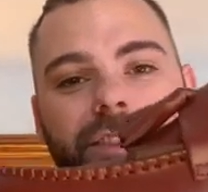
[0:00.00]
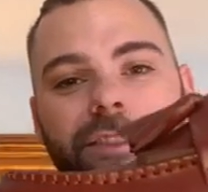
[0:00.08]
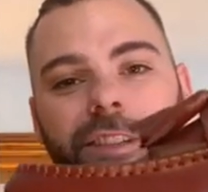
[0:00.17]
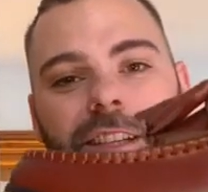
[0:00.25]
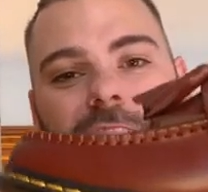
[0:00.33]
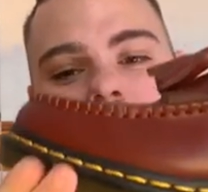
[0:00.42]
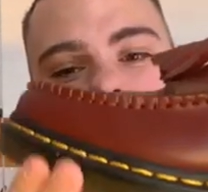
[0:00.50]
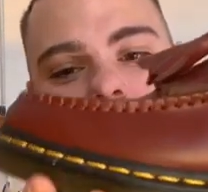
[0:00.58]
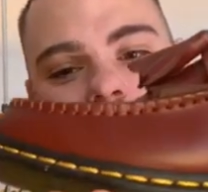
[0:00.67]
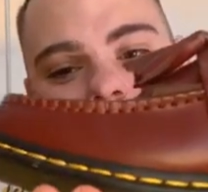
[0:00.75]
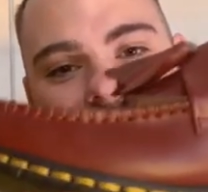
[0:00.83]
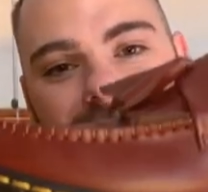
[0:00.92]
the nice,
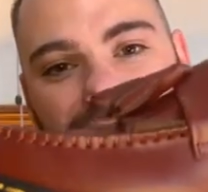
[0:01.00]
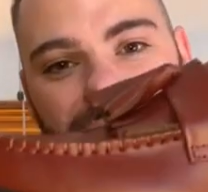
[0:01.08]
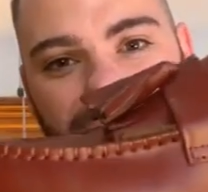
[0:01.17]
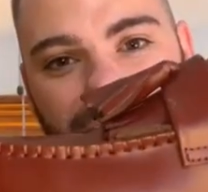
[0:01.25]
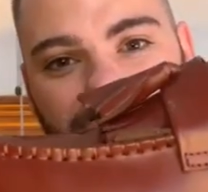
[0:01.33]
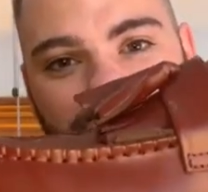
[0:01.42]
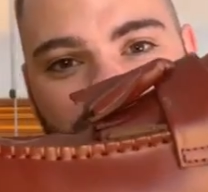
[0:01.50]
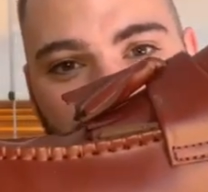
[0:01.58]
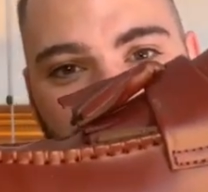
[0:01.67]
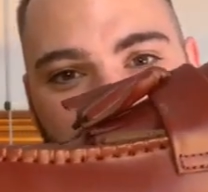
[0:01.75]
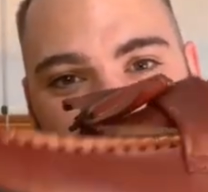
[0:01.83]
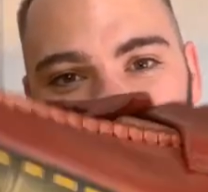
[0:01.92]
thick,
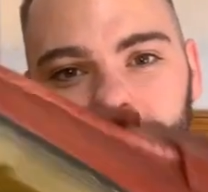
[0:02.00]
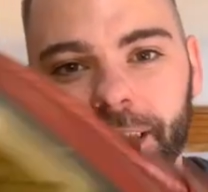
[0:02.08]
chunky